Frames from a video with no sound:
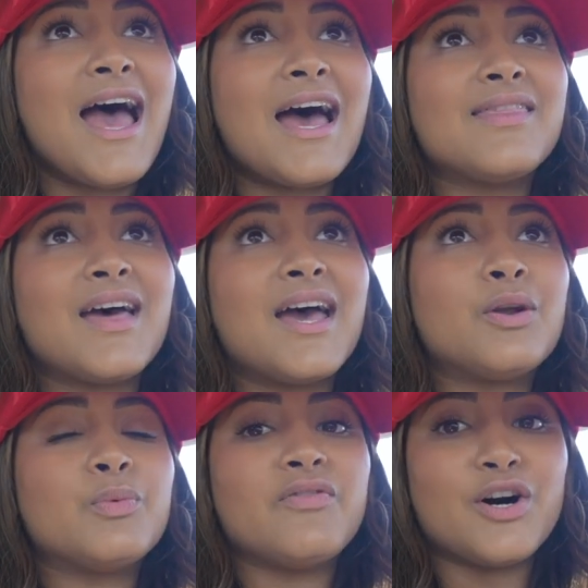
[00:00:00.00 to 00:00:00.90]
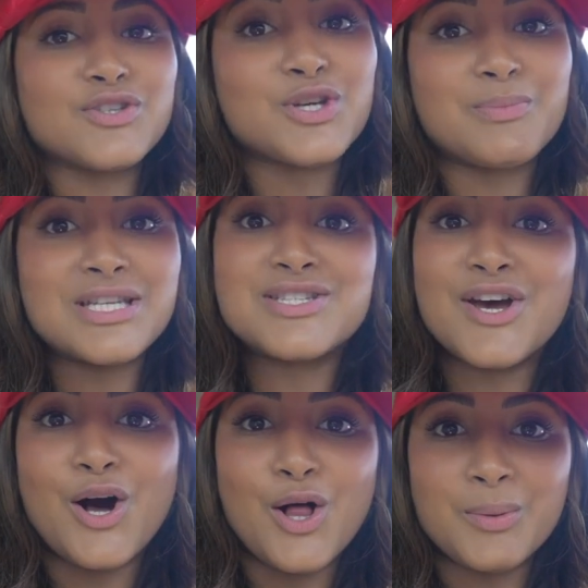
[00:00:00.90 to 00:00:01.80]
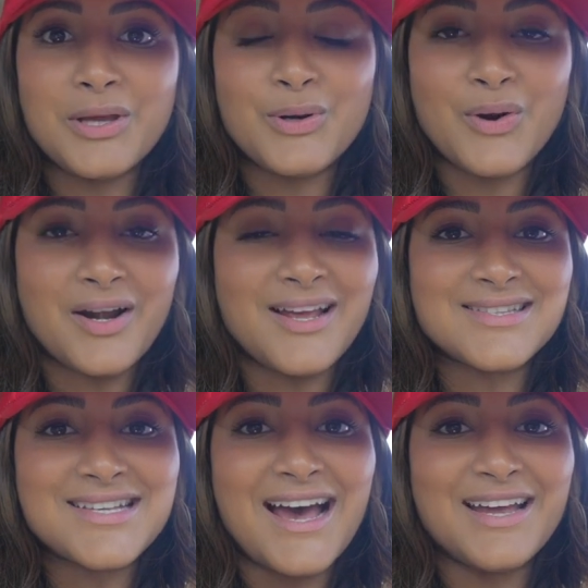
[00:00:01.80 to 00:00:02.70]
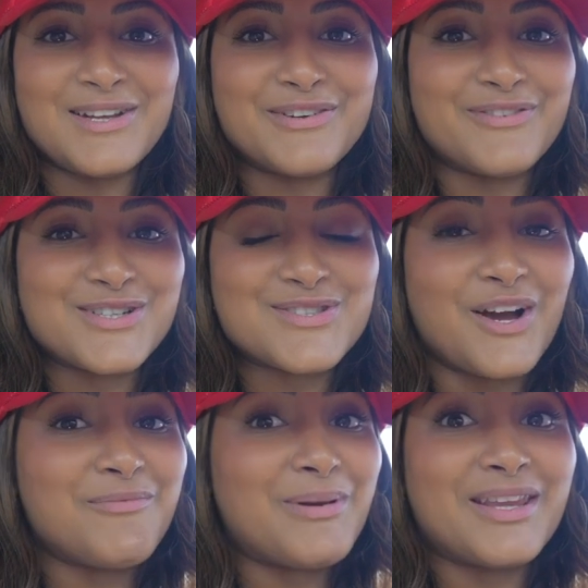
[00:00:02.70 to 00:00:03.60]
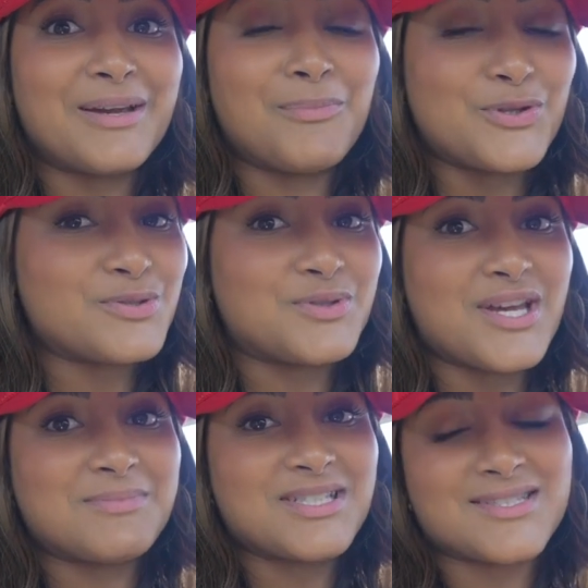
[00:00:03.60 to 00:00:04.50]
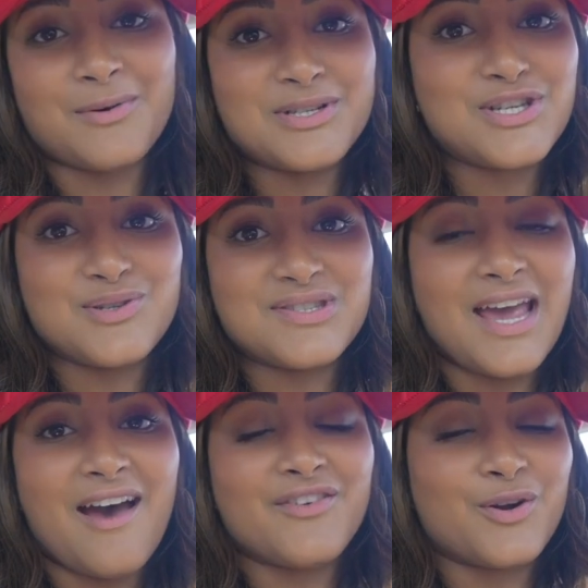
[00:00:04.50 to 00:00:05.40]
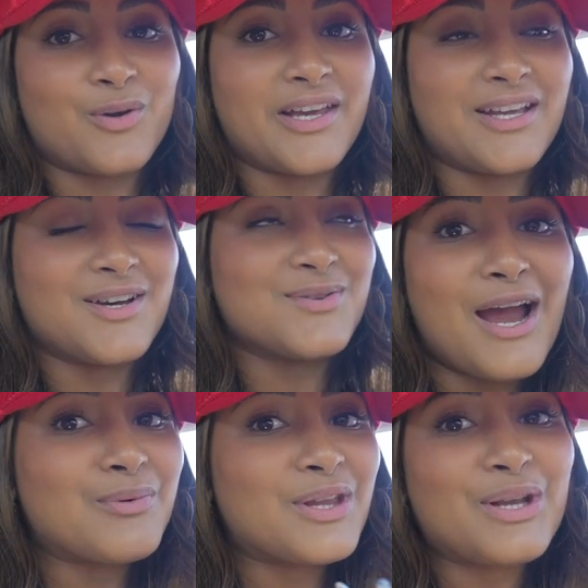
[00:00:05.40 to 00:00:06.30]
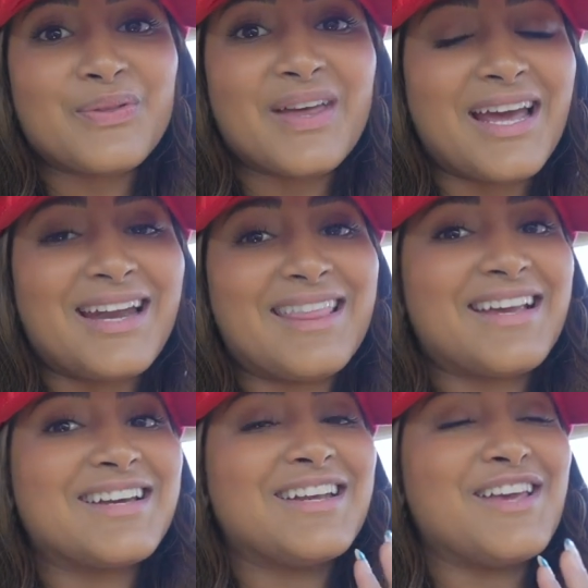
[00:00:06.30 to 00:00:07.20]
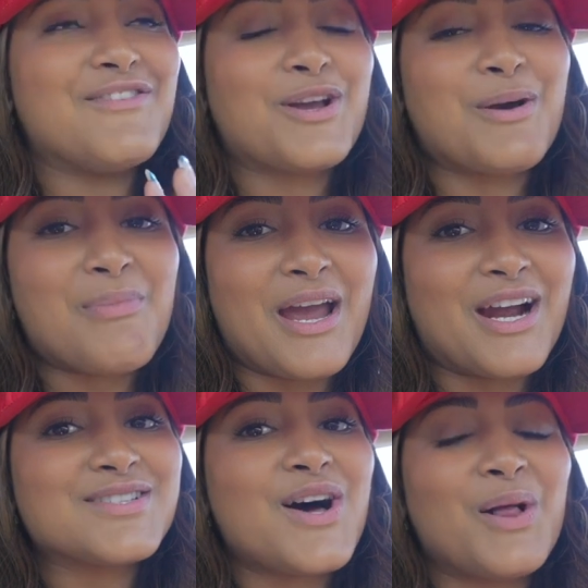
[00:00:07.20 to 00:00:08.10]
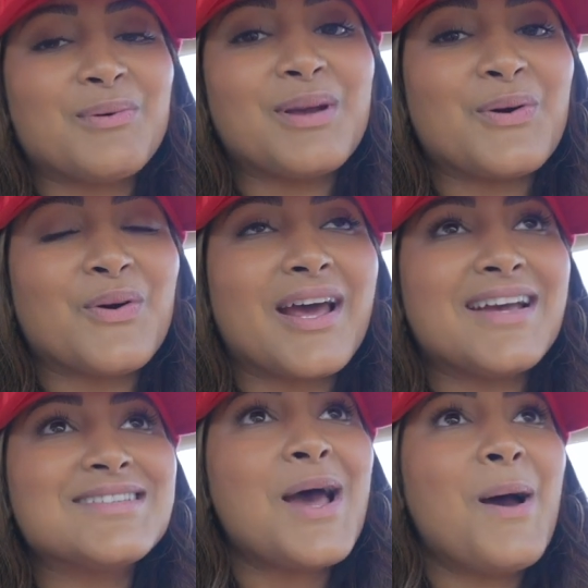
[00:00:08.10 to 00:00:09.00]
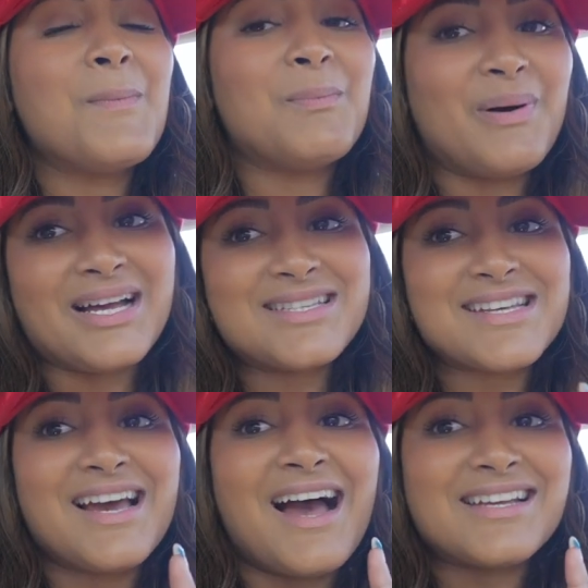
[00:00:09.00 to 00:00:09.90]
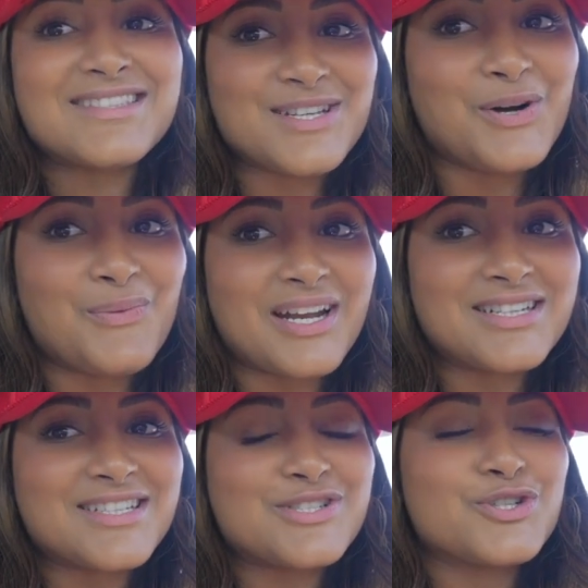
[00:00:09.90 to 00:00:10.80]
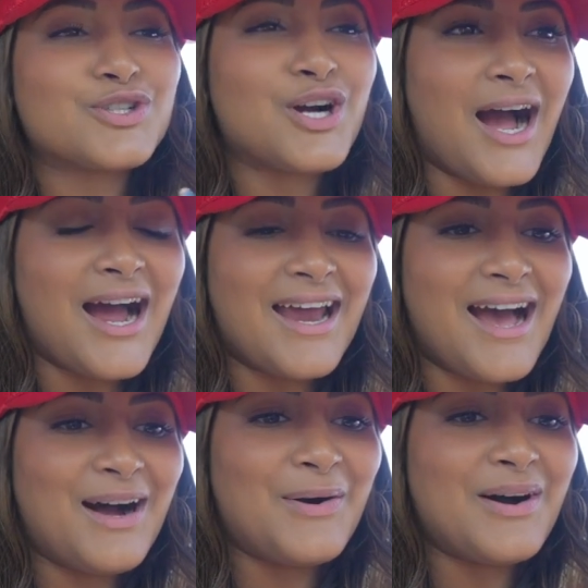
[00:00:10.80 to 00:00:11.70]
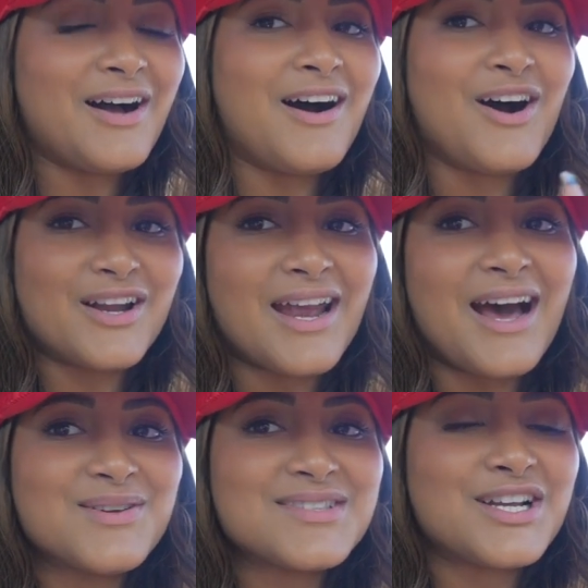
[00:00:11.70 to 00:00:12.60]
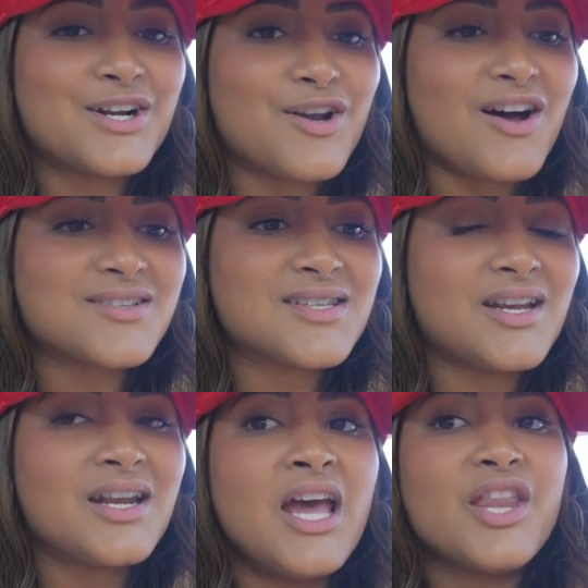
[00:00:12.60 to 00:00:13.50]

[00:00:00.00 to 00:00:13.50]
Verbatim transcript: And then we've also been to Halloween Horror Nights at Universal. I've been like multiple times because I went to UCF in Orlando. I really don't think anything could even compare to Halloween Horror Nights, but I still wanted to try out a haunted house here in Austin.